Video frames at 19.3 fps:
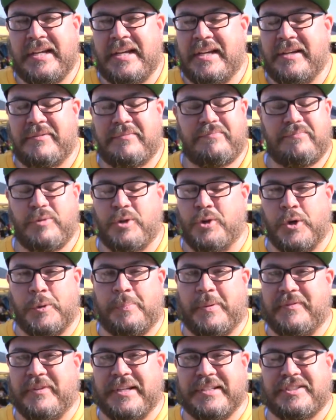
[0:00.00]
A
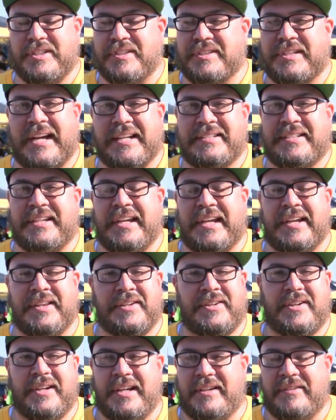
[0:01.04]
group of us just got
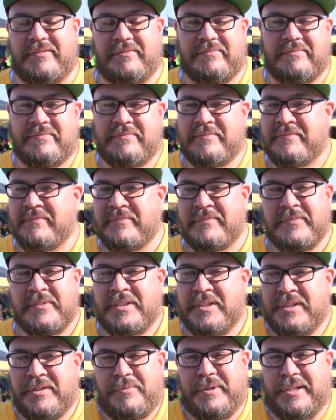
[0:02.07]
together and
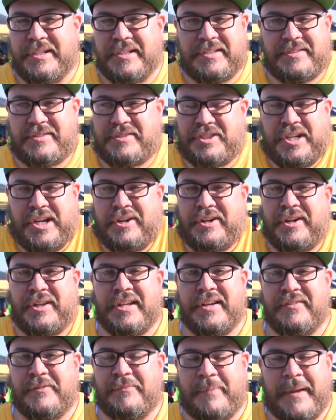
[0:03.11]
just shared our
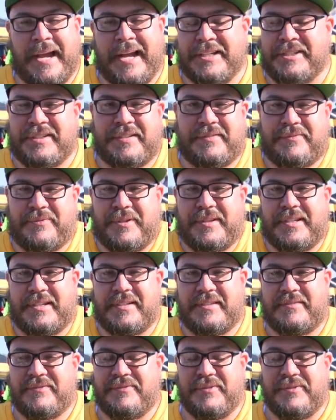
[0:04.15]
love and passion for the